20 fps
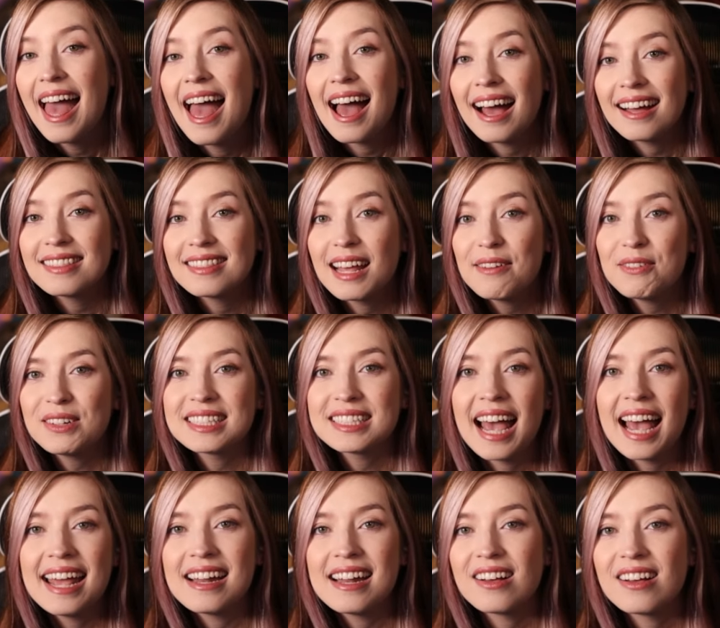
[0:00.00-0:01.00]
At level
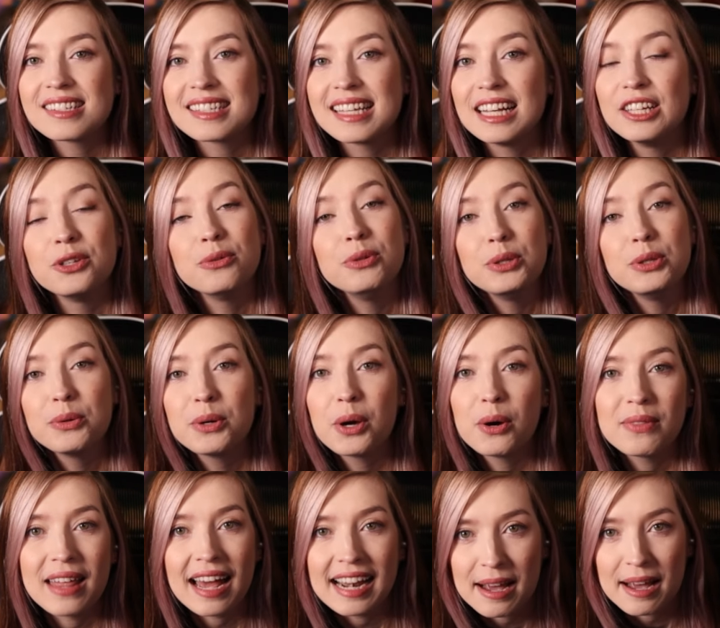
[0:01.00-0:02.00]
10, I'll send you
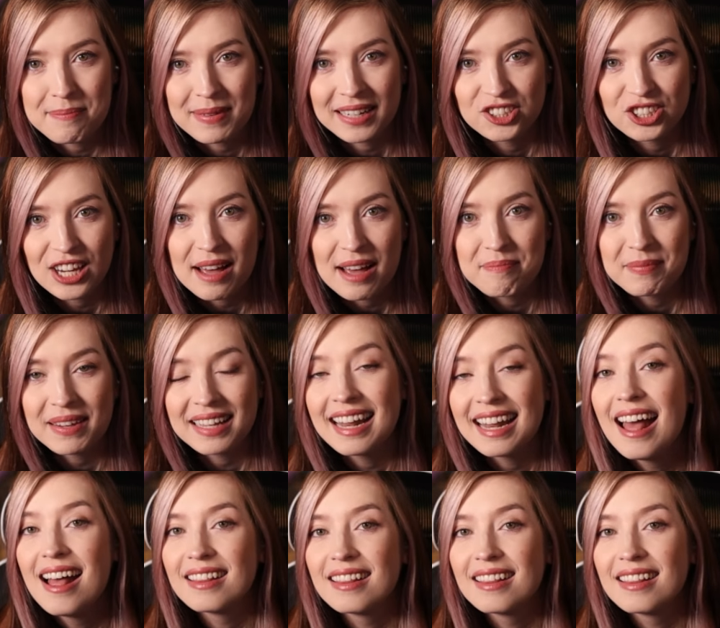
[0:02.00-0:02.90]
Uugo, that epic champion.